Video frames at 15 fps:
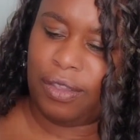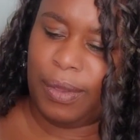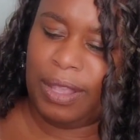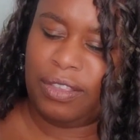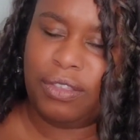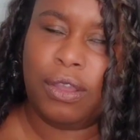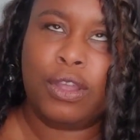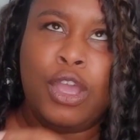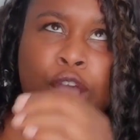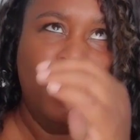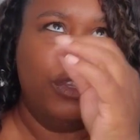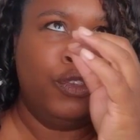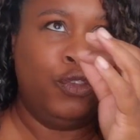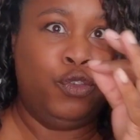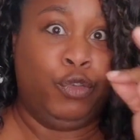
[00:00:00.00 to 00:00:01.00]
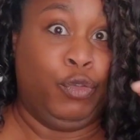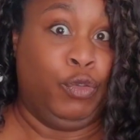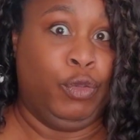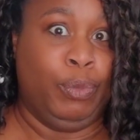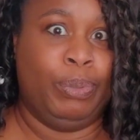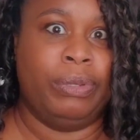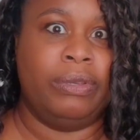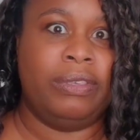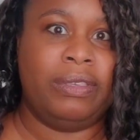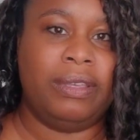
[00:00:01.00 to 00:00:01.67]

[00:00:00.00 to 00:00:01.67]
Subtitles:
so it's not super